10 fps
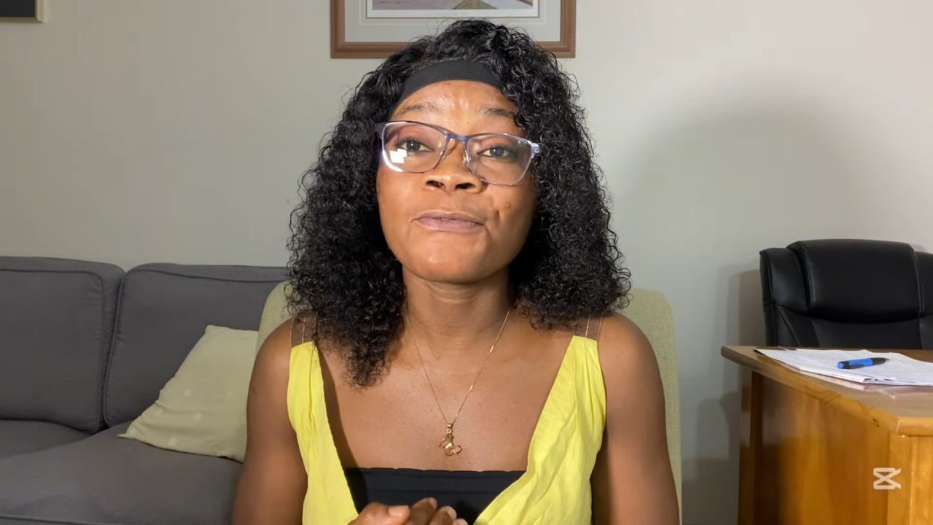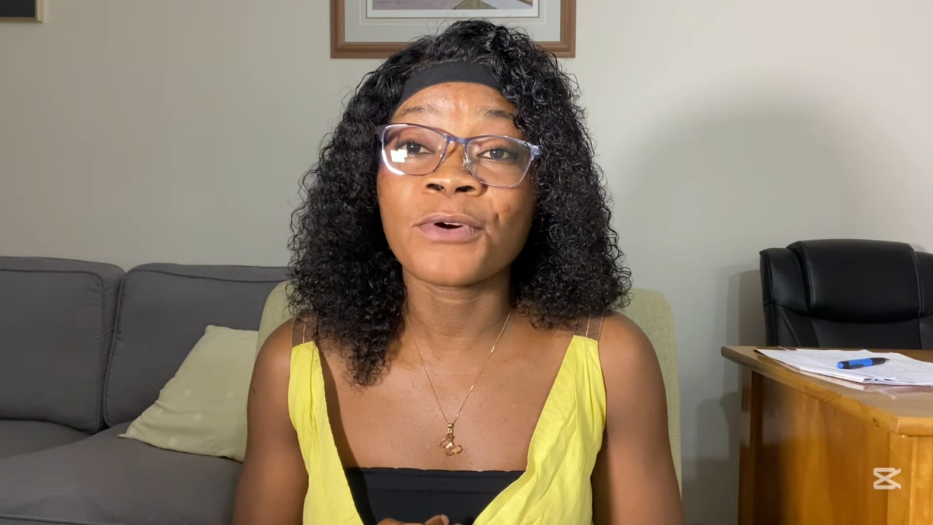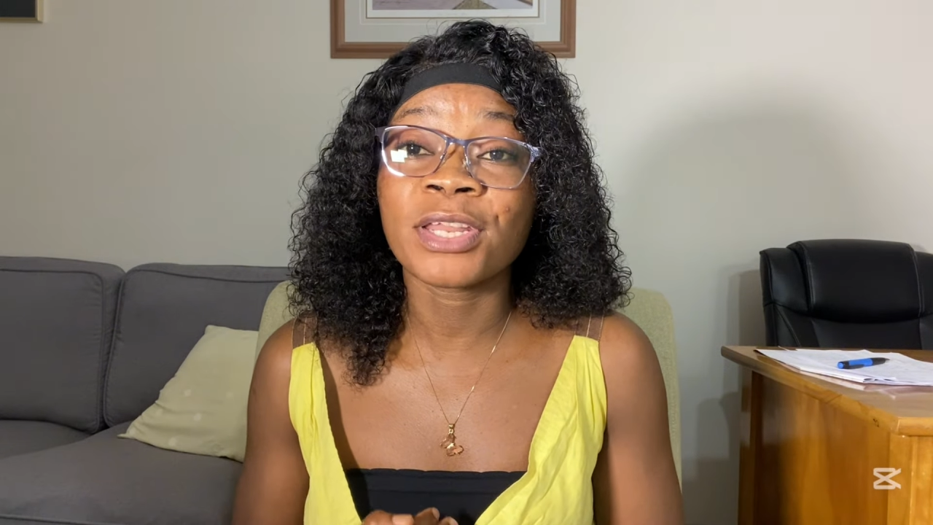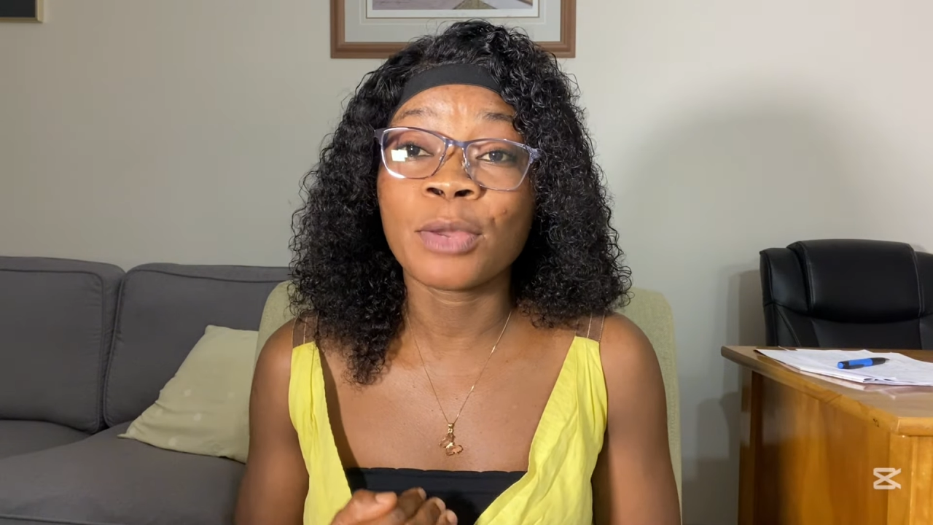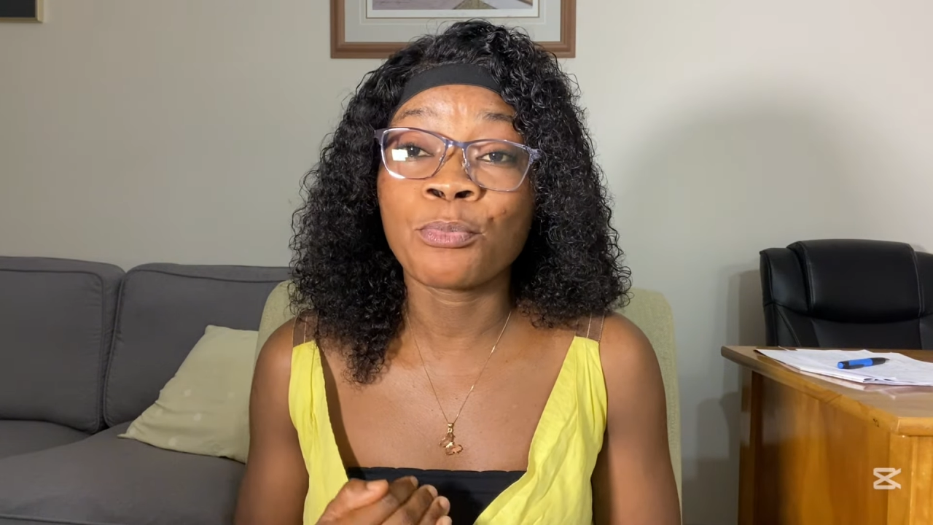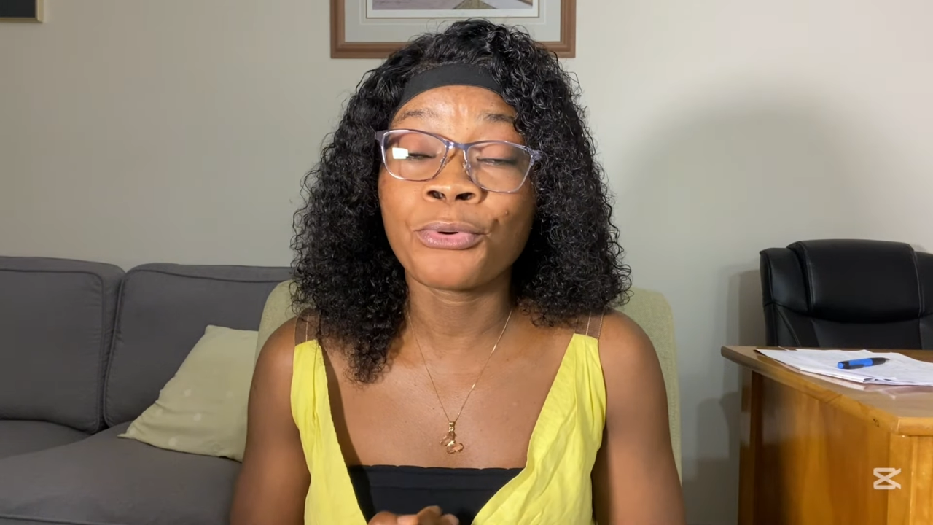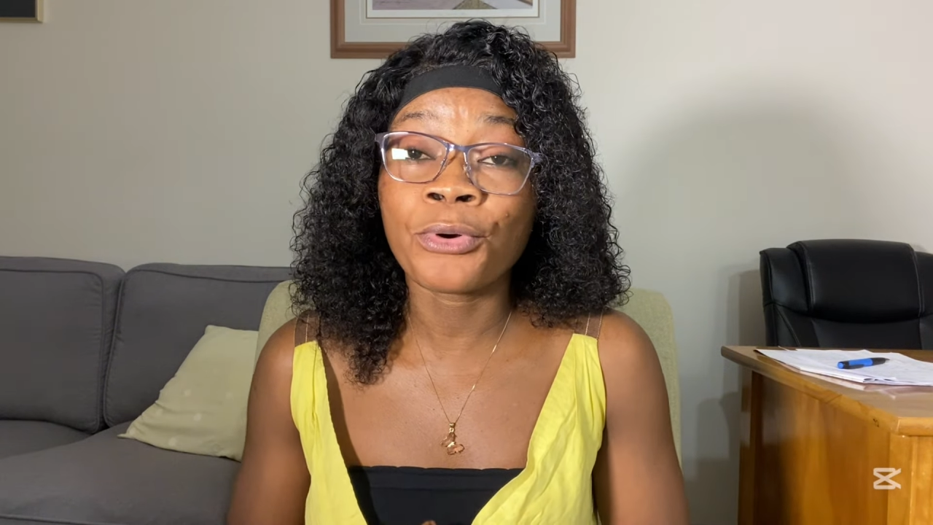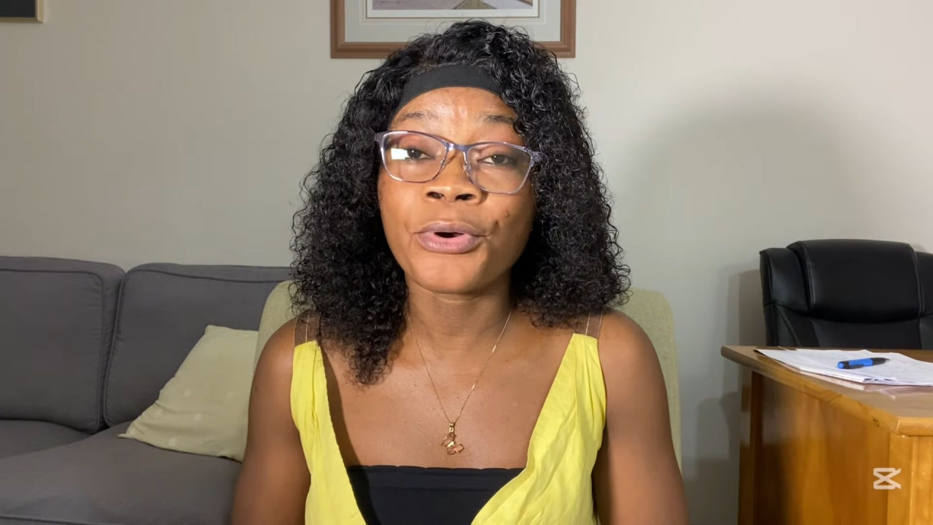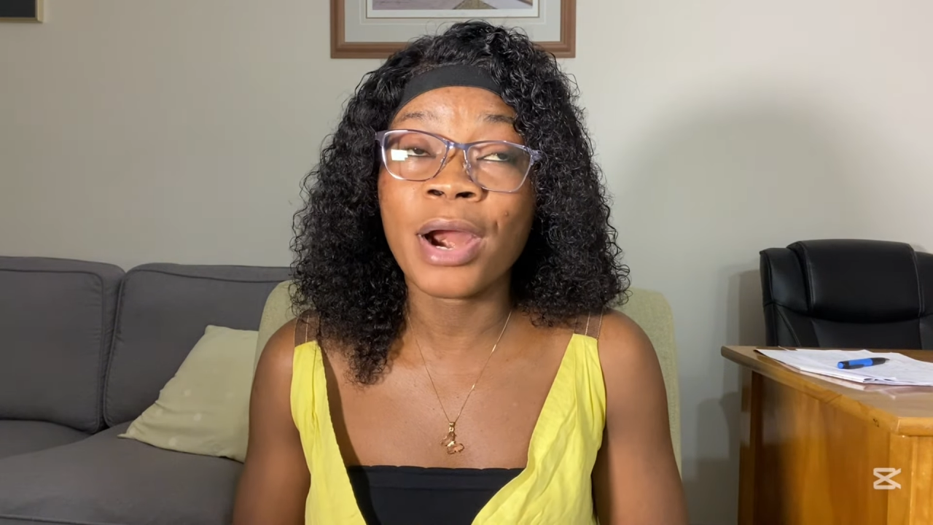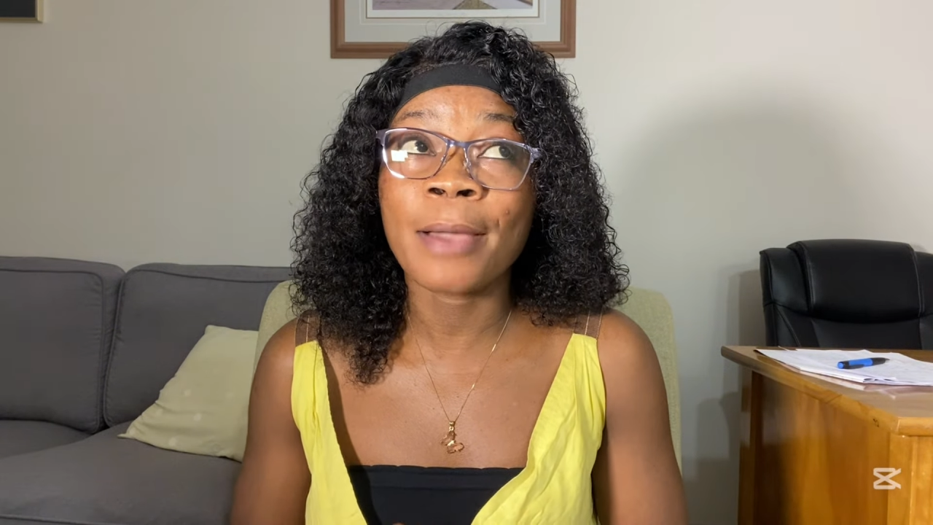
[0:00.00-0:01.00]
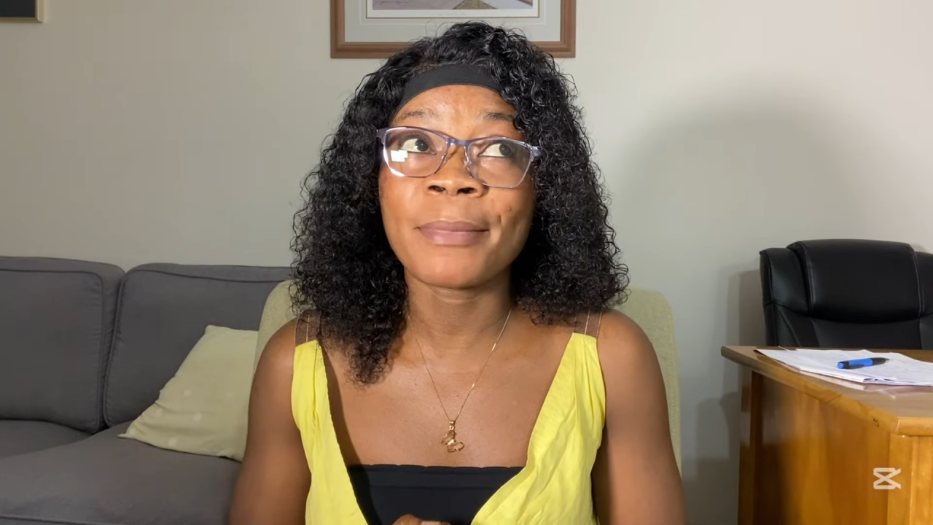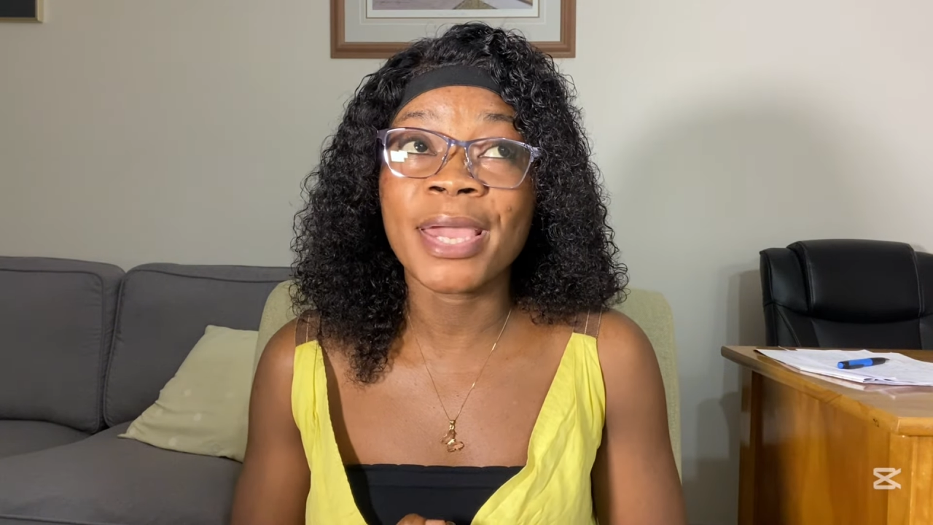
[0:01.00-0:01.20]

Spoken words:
for the program